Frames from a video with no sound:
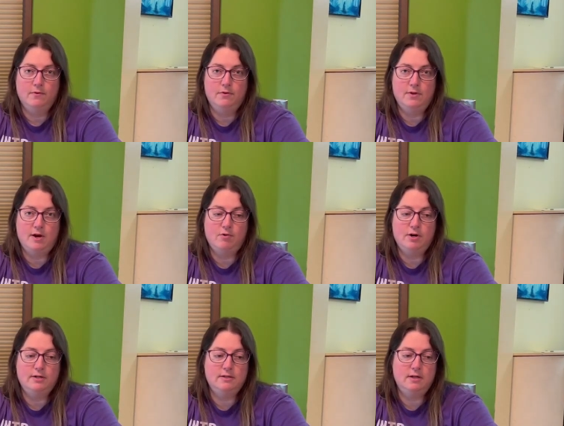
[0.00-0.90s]

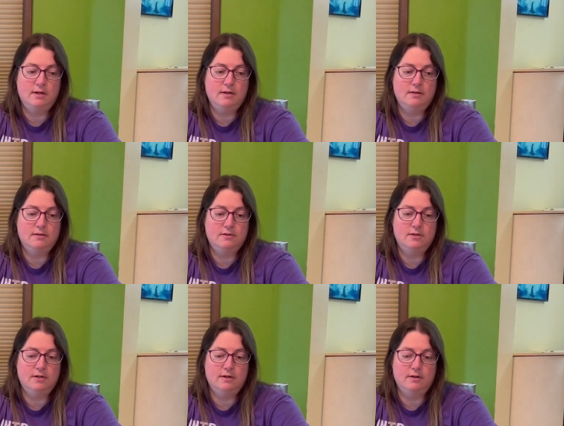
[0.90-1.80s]
thyroid disease.
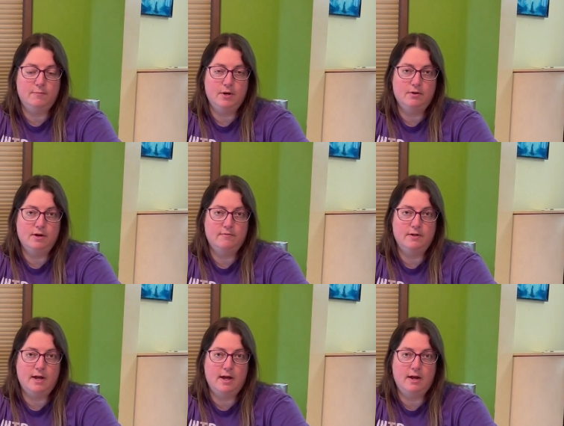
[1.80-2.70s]
She needed a pill every
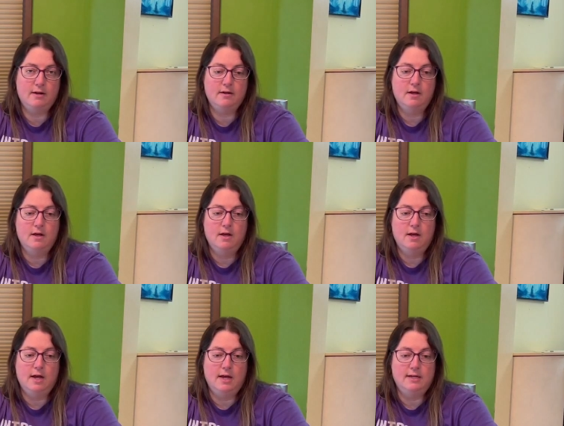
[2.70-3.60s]
day,
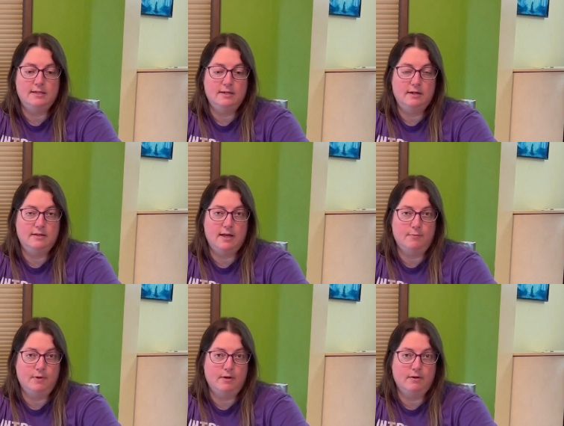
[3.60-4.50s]
and she needed
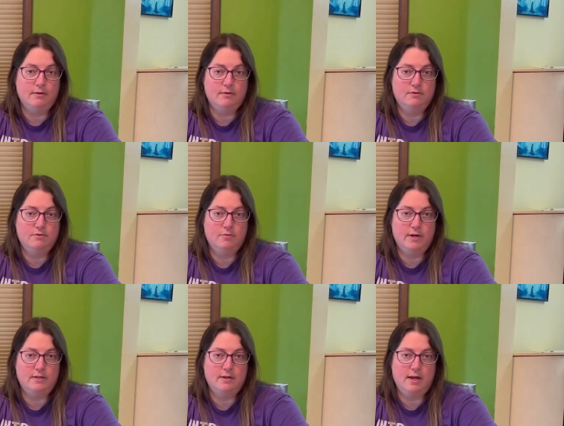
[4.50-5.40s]
that pill
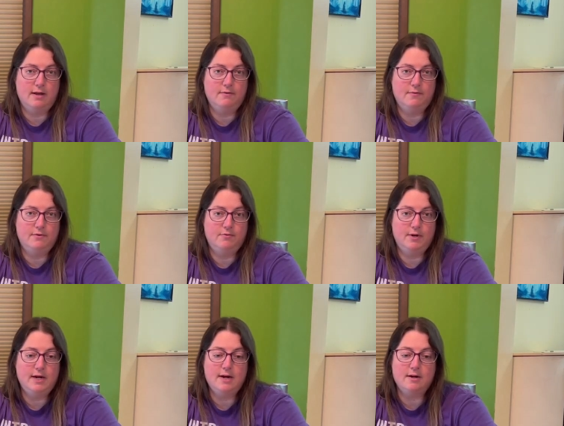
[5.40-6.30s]
twice a day for
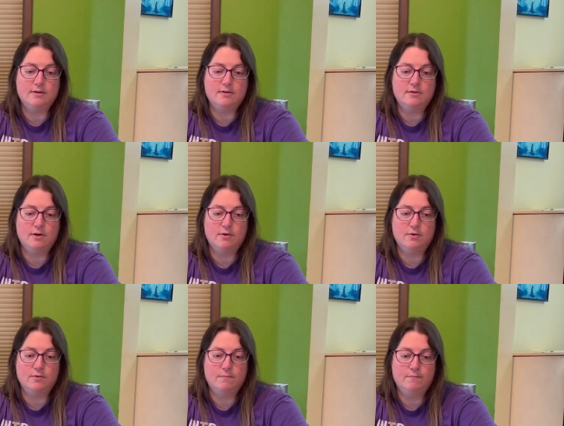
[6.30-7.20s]
3 years.
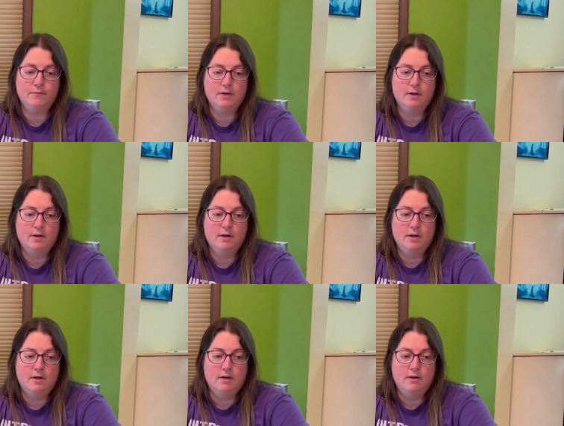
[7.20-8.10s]
So
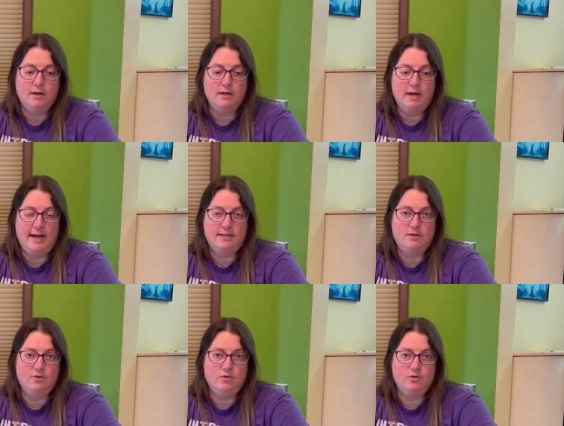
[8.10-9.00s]
cats
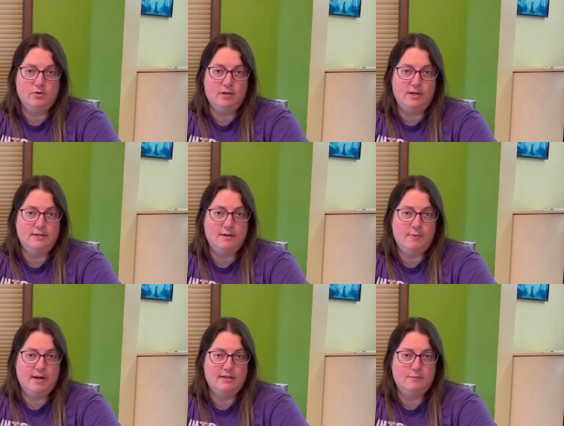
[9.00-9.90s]
are usually easy
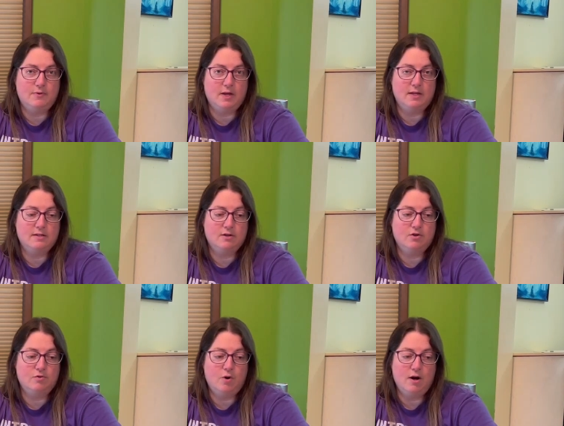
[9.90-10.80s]
pets, but things can
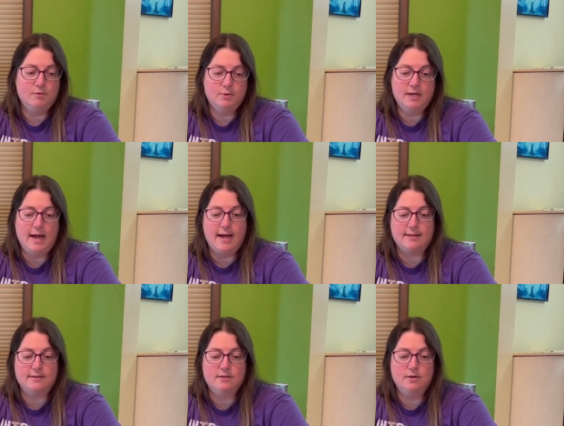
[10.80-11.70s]
go wrong with
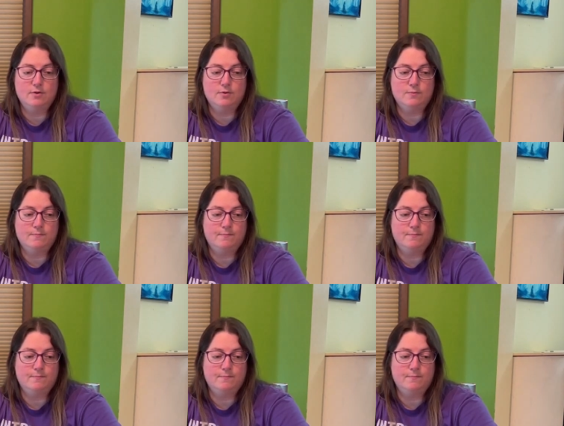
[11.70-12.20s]
cats too.